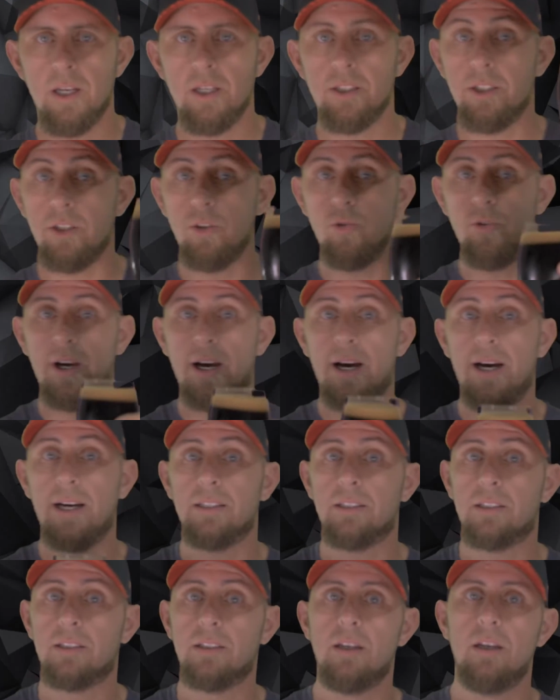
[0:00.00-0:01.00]
To you
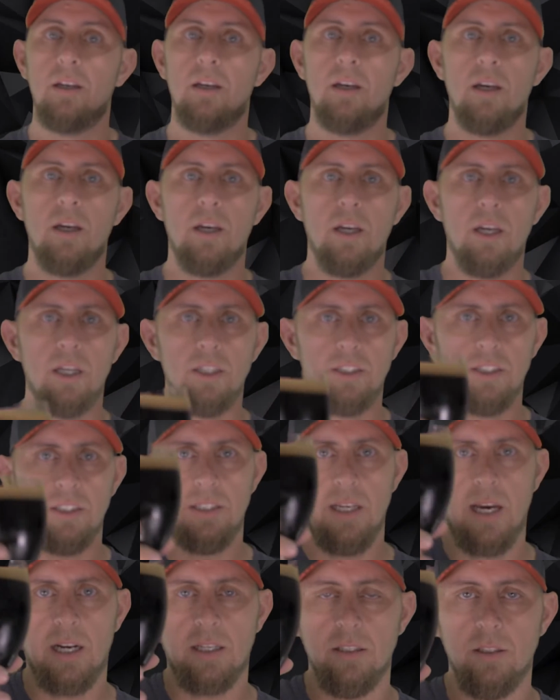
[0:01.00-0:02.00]
guys, and to
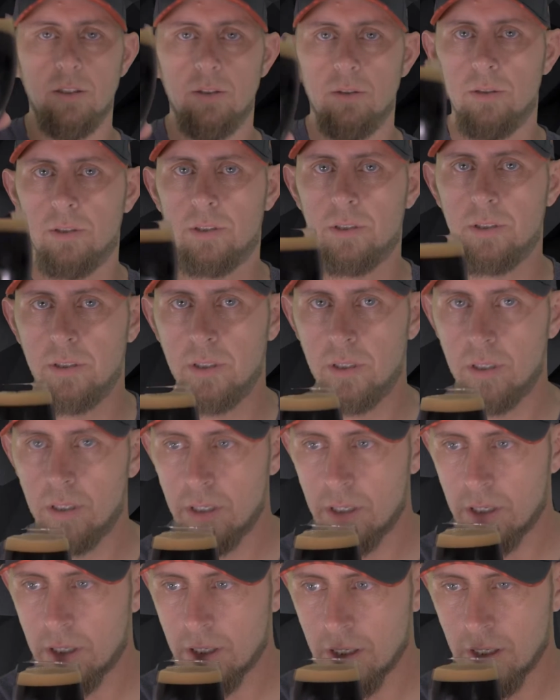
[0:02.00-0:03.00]
tech news,
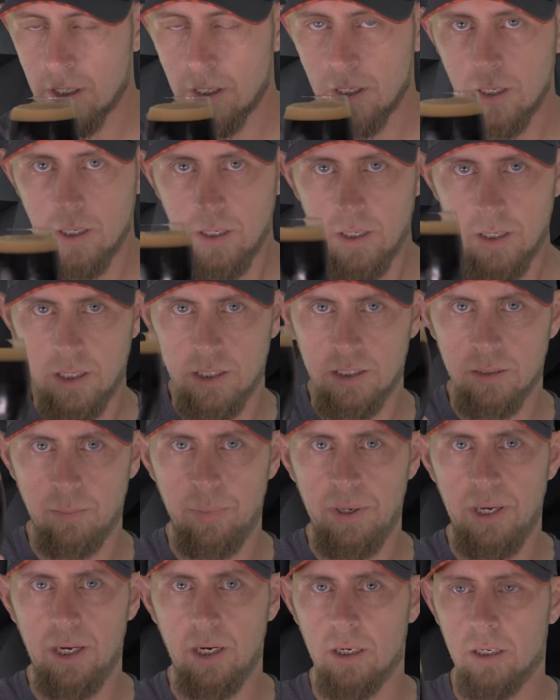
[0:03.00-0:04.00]
and to
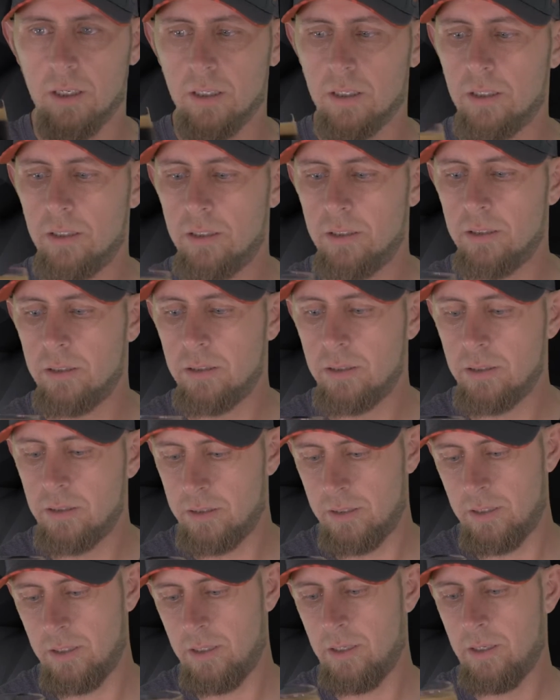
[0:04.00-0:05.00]
beer,
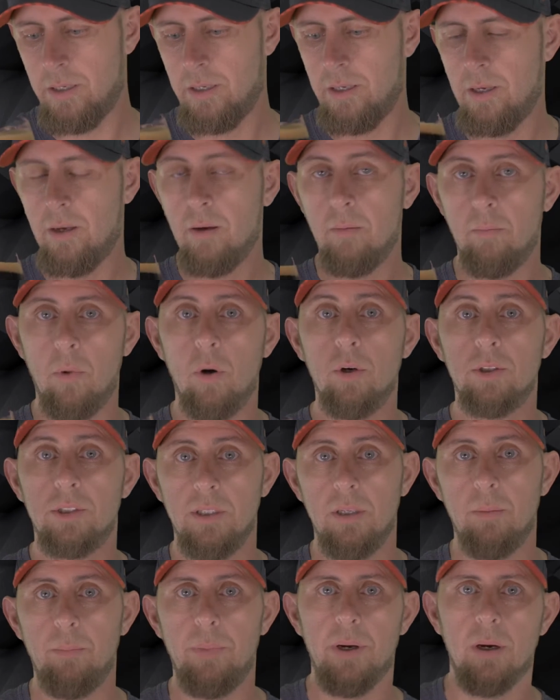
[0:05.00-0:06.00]

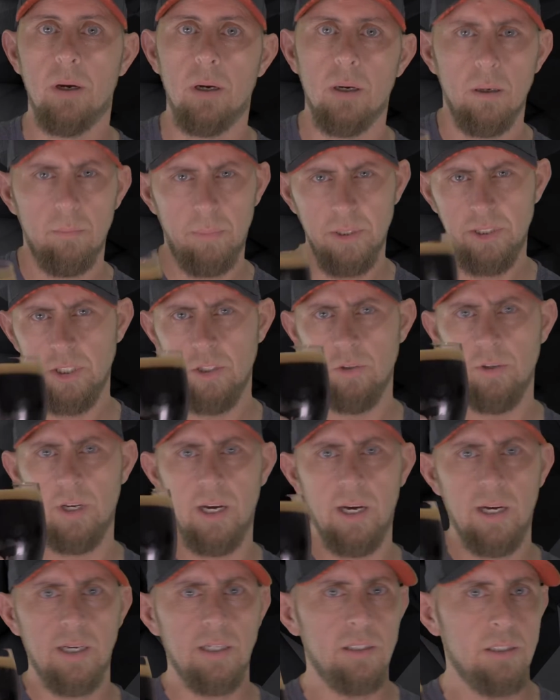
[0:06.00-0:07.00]
mostly to beer, but to you
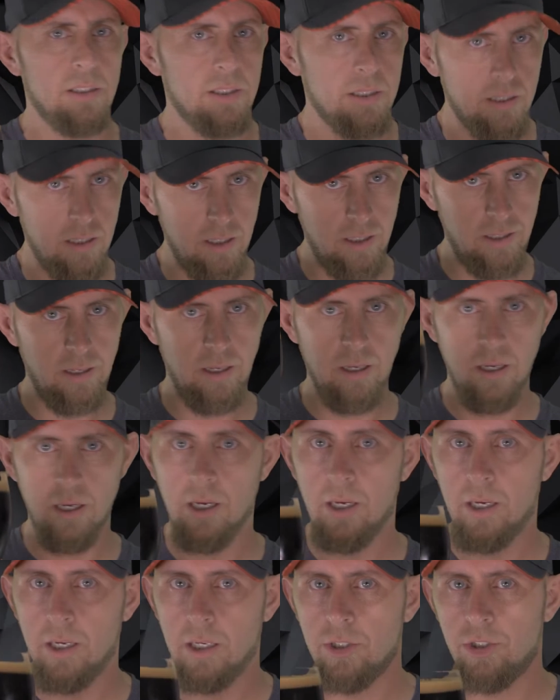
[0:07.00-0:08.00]
guys,
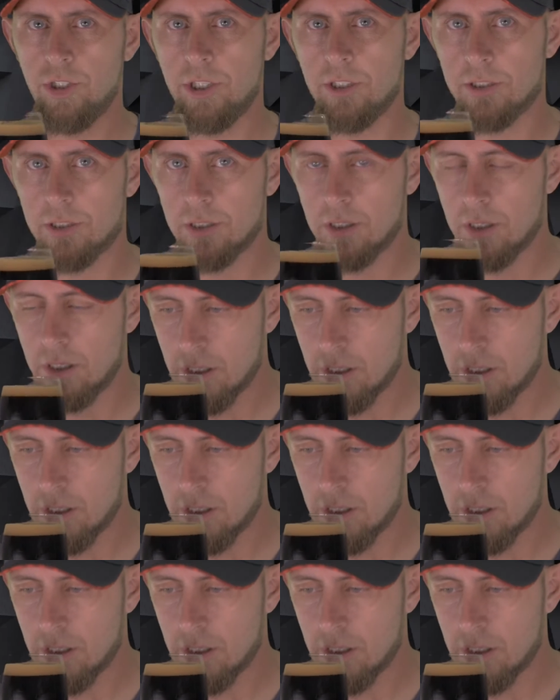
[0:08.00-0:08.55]
cheers.